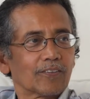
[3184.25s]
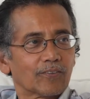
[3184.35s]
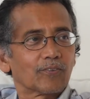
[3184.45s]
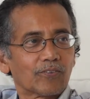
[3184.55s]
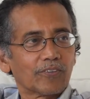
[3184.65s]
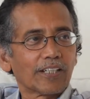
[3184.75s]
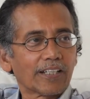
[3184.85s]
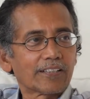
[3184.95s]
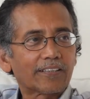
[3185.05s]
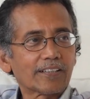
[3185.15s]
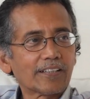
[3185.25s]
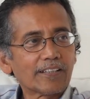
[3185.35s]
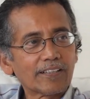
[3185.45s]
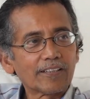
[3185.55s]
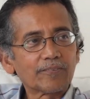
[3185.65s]
to create
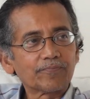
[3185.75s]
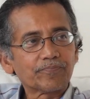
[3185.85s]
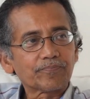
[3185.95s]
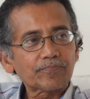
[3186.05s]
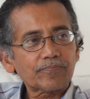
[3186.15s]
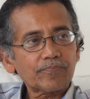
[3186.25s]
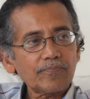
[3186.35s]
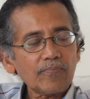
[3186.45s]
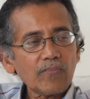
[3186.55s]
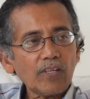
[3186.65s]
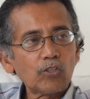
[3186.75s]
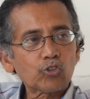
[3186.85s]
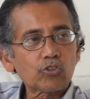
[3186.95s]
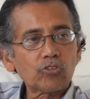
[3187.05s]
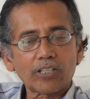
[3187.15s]
a
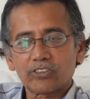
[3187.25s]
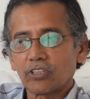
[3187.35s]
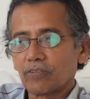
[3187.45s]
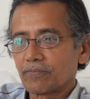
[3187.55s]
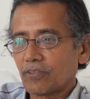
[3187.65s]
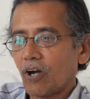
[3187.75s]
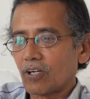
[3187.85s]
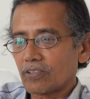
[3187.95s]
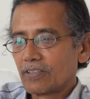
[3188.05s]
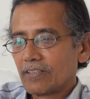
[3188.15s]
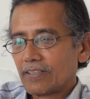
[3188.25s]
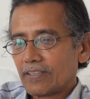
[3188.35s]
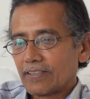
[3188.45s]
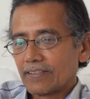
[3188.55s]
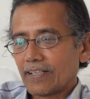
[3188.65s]
structure of thought
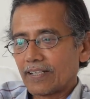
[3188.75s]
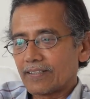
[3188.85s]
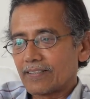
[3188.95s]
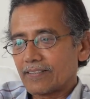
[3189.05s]
that